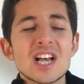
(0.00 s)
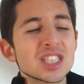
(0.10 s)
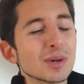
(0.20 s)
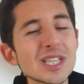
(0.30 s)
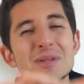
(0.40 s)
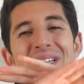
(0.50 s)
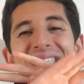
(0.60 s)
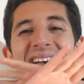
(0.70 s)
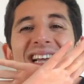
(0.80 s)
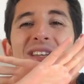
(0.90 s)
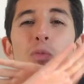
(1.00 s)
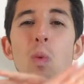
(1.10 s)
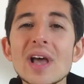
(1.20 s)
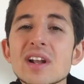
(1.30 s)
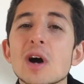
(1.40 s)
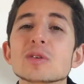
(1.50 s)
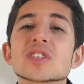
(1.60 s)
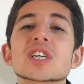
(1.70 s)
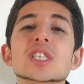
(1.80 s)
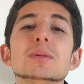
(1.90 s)
So I knew exactly when I
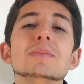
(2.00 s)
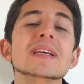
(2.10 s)
was going to